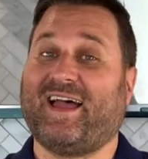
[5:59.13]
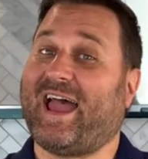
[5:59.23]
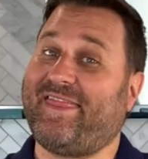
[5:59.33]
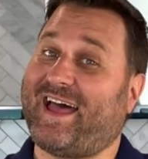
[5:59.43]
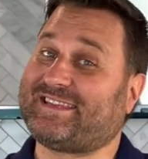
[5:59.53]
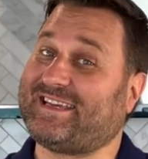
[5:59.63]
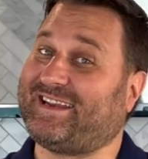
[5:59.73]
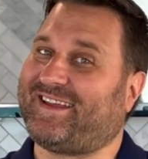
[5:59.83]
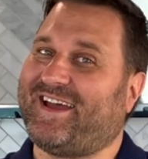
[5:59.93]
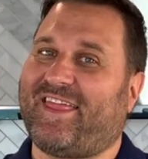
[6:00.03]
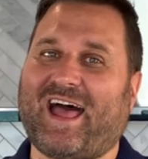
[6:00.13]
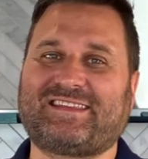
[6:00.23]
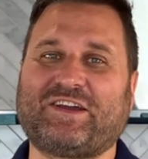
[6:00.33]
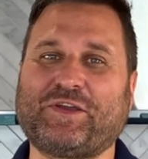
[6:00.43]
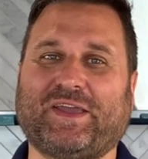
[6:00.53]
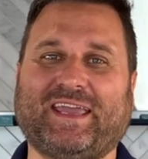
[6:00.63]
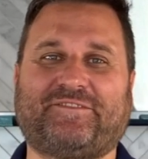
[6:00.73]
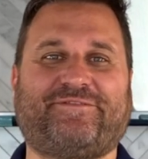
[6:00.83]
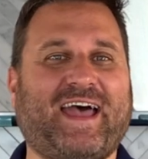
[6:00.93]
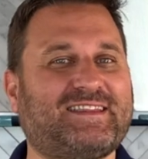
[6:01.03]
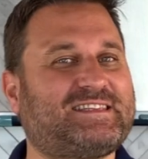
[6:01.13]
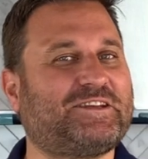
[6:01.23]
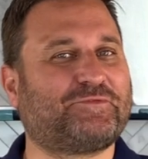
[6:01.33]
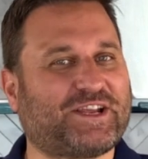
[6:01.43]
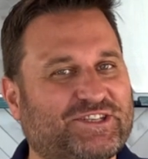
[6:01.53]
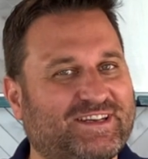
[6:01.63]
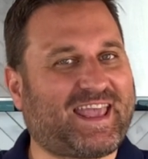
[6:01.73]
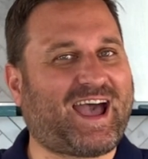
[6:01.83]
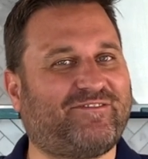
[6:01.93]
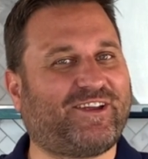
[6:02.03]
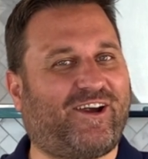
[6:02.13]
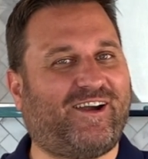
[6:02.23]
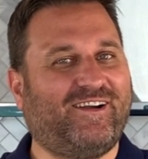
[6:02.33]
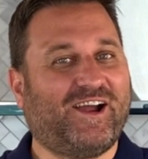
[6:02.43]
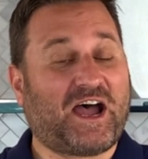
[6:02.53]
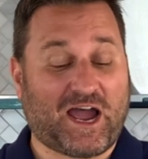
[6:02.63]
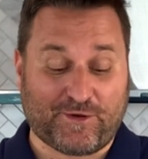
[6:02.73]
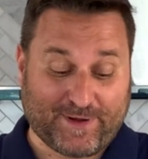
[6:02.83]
And that's it. That's how you eat fancy Russian caviar, uh,